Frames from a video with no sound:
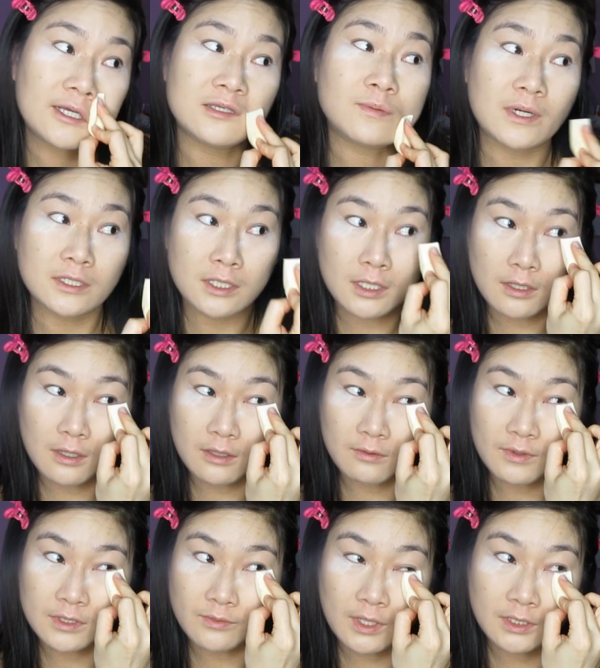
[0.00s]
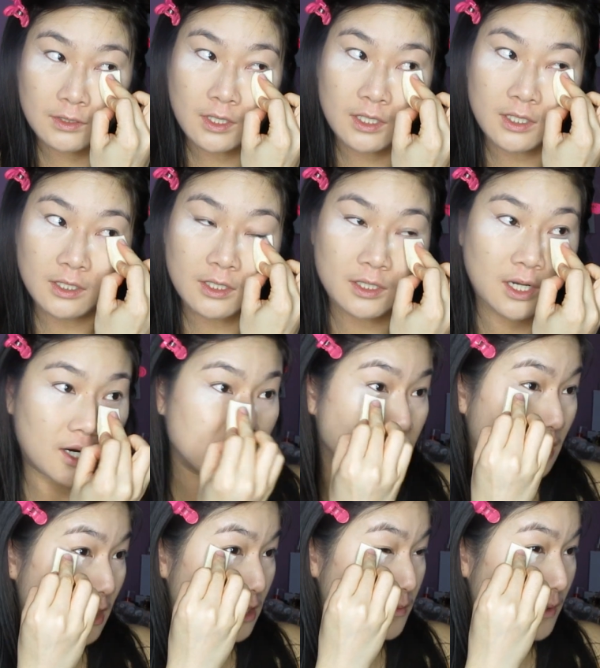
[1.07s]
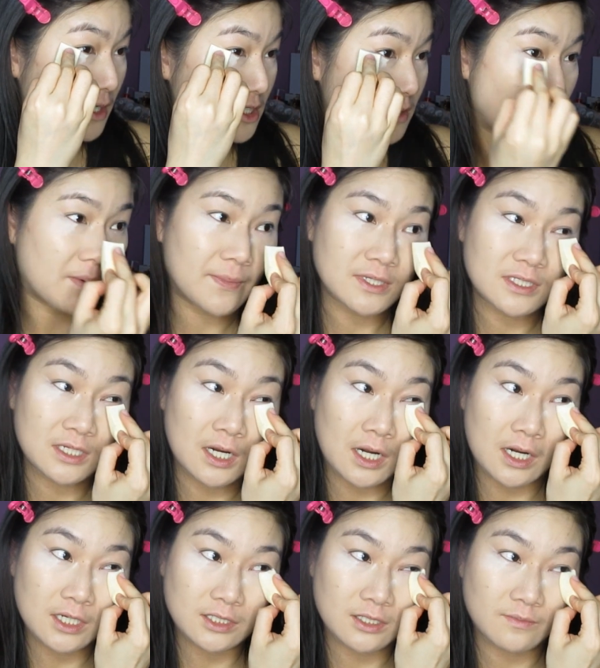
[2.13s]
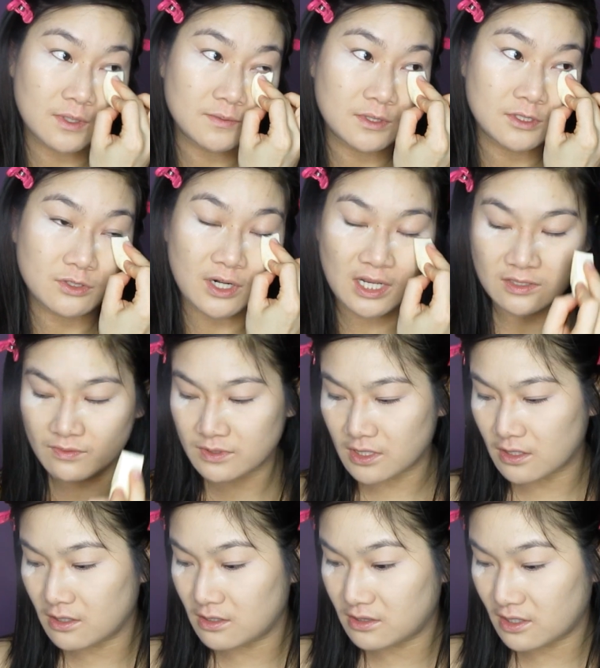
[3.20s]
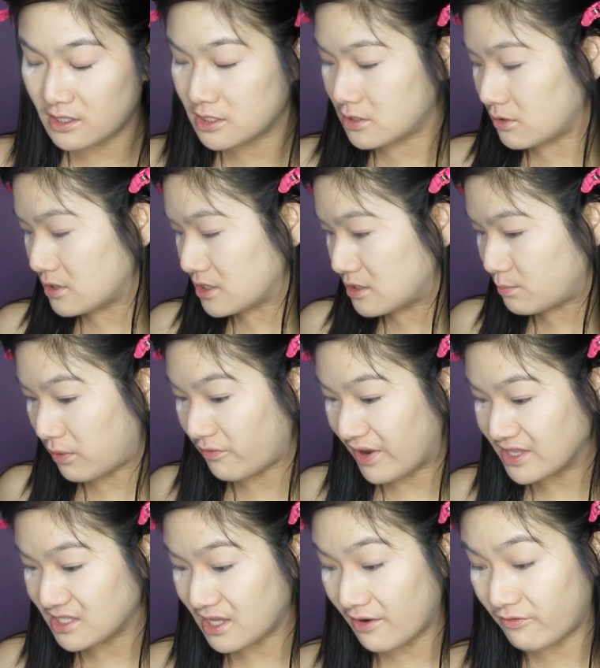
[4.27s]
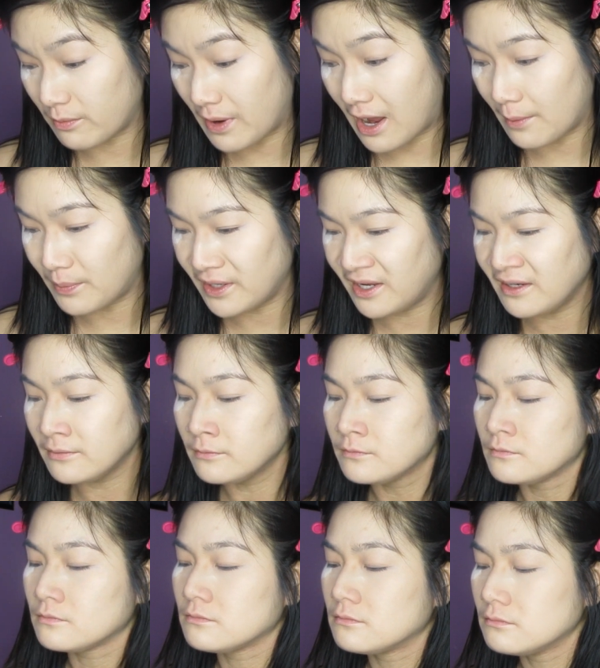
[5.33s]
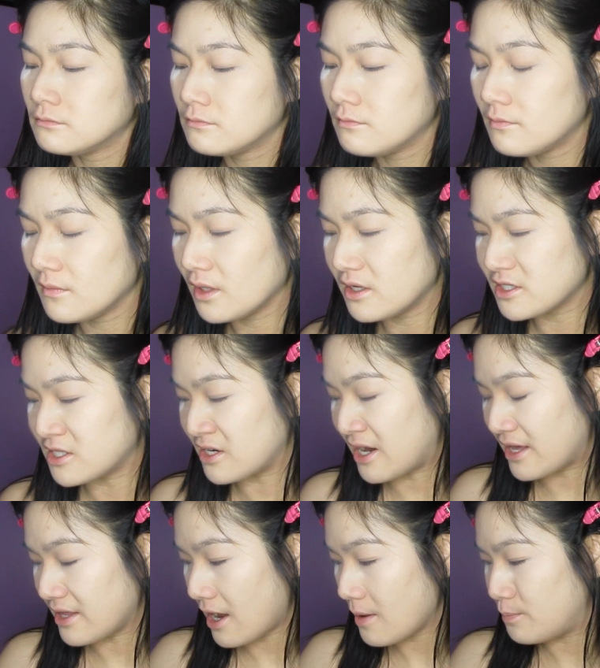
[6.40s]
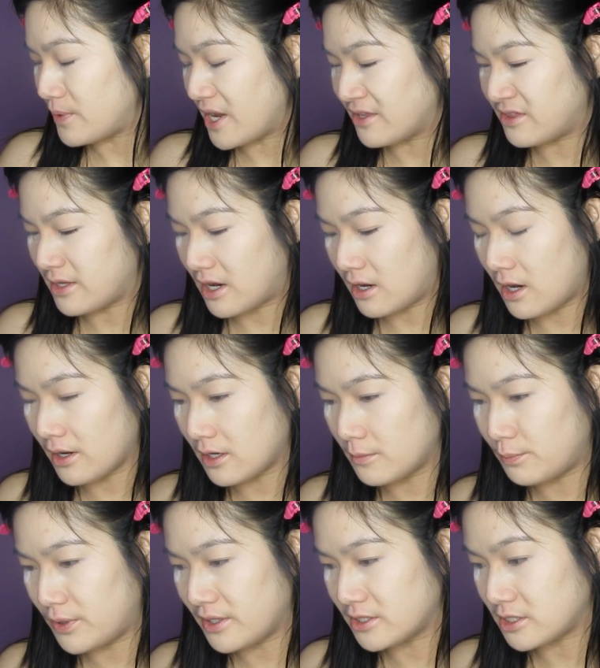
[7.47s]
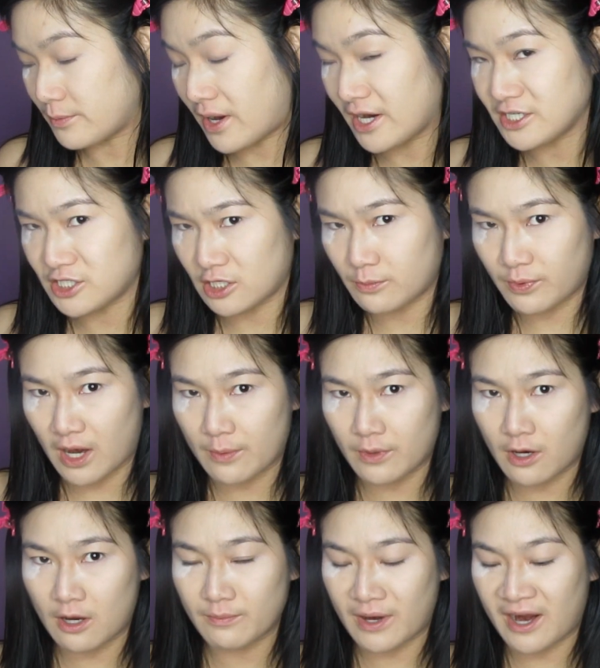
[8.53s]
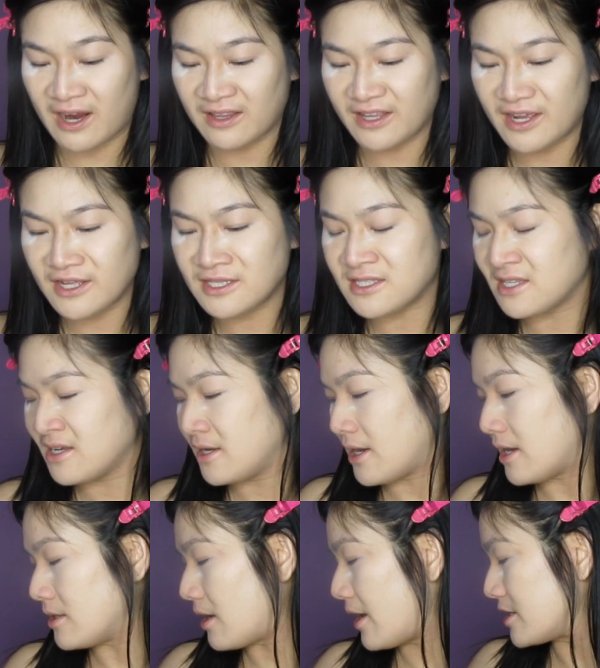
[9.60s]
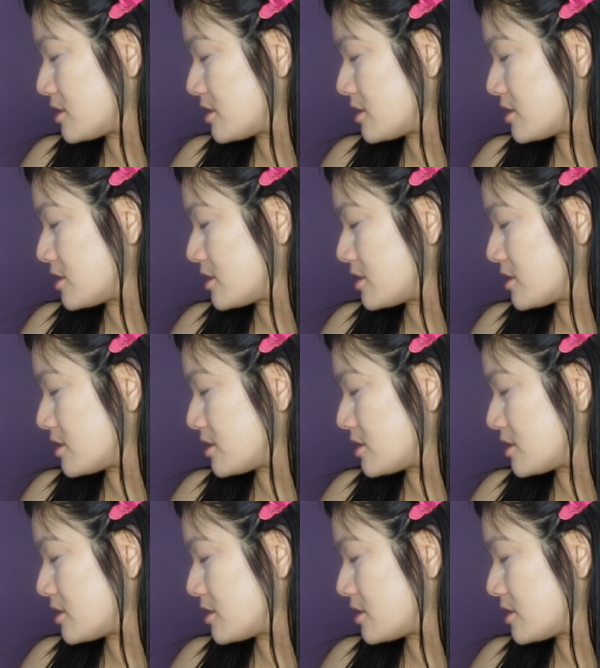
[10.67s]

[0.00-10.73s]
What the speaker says: Especially the reason why I do it underneath the eyes here is because of my mascara. Sometimes it transfers underneath there, so this prevents that from happening. So now that I've baked there, I'm going to put some eyeshadow primer on my eyelids. And the